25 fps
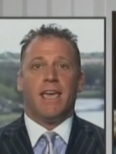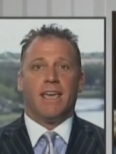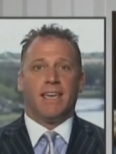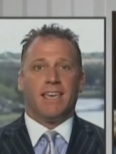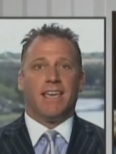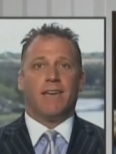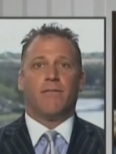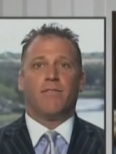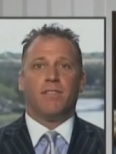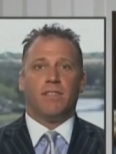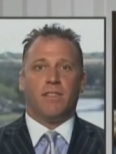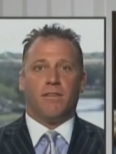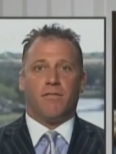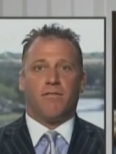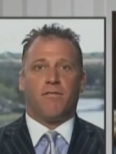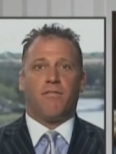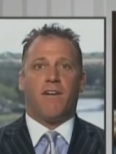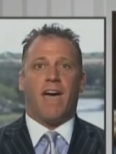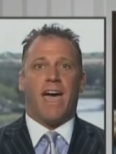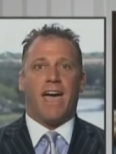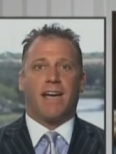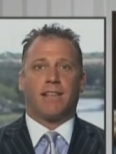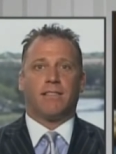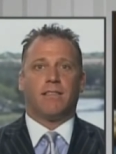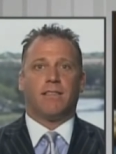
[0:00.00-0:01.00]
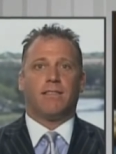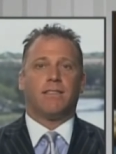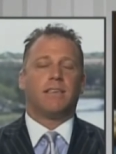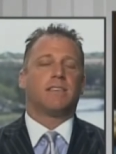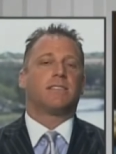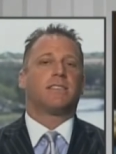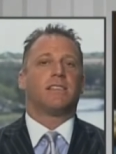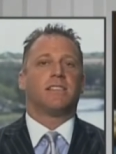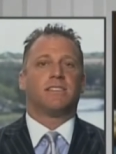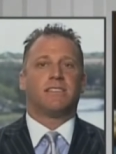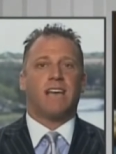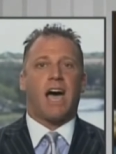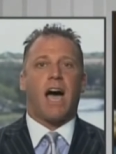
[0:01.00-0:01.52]
given the fact that
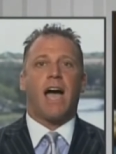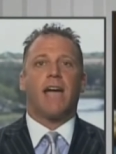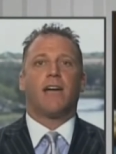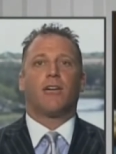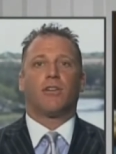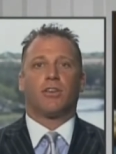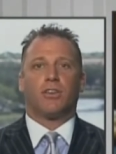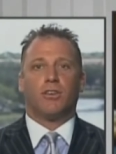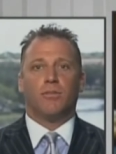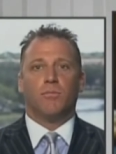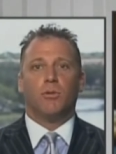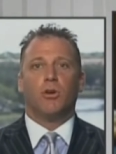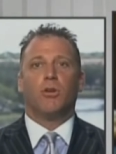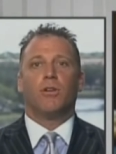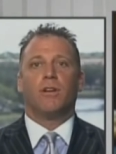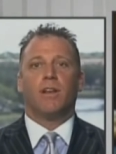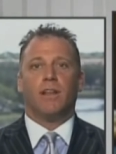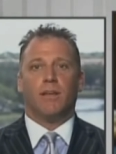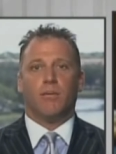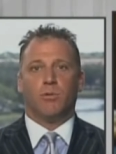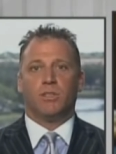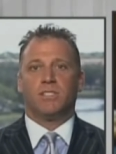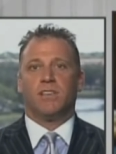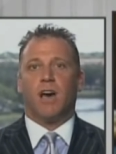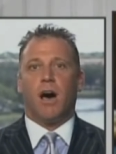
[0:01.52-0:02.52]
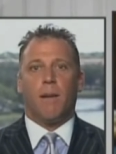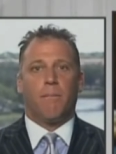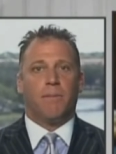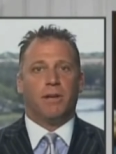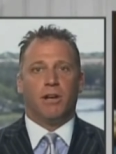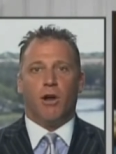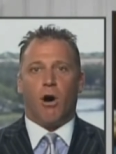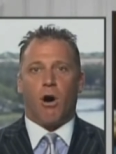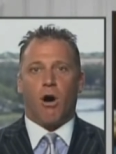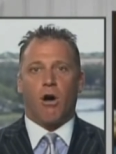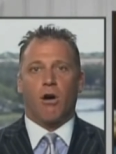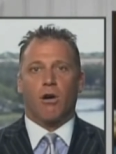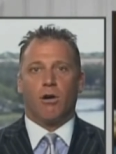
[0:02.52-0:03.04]
this entire community was up
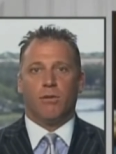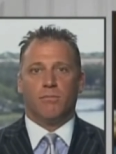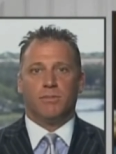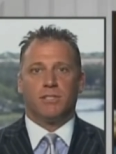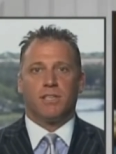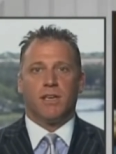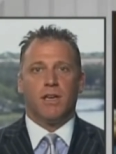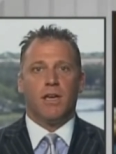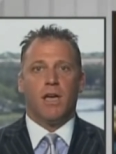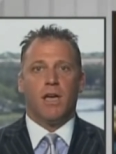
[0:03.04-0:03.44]
in arms